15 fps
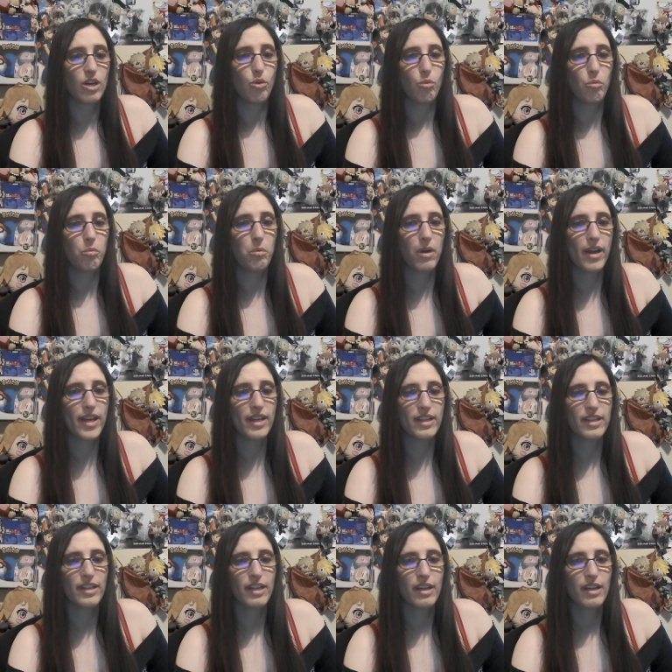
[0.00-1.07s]
What?
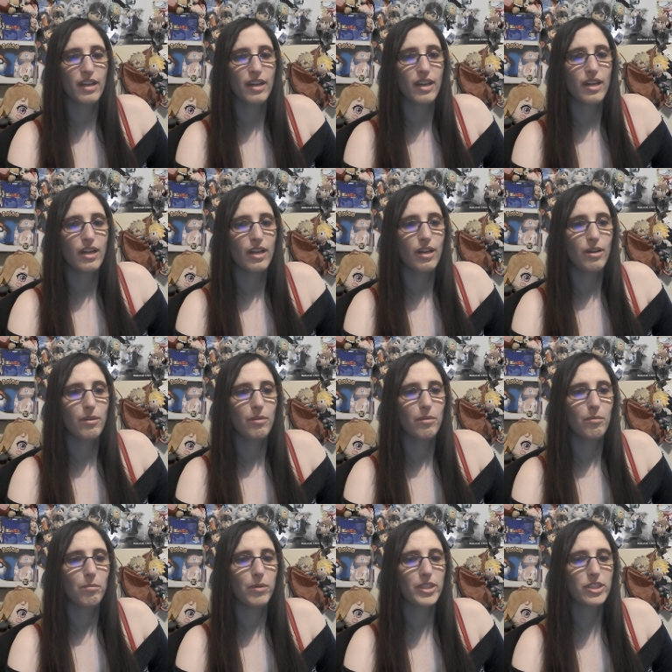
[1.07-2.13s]

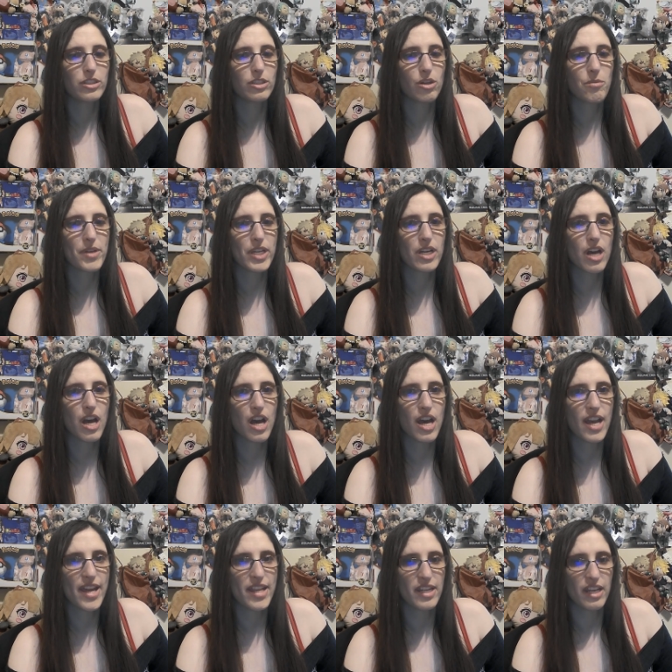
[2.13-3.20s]
What's
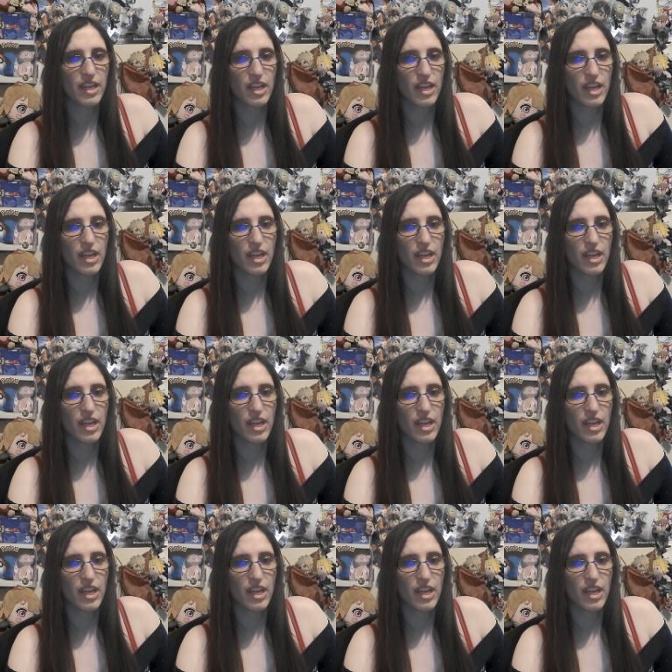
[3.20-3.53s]
going on?